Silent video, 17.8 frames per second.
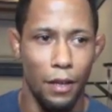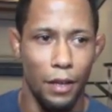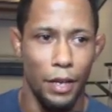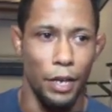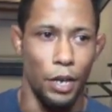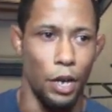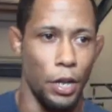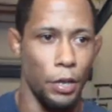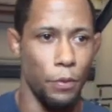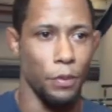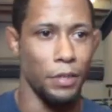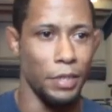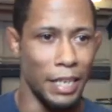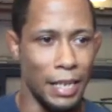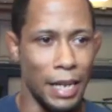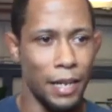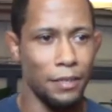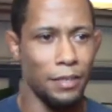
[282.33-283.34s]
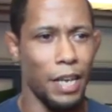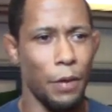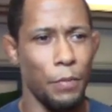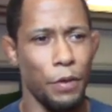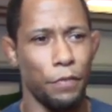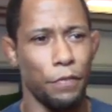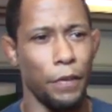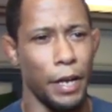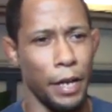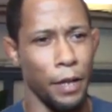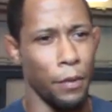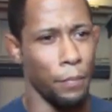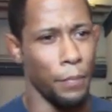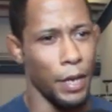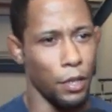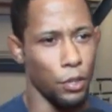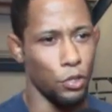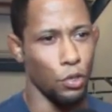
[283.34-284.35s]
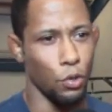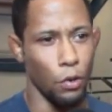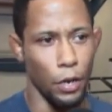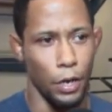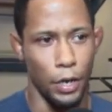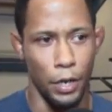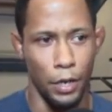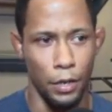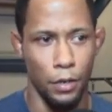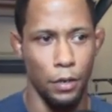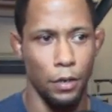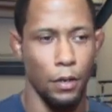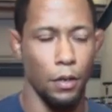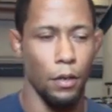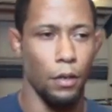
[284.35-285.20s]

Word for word: you know, he, at that time he was fighting in Bellator and,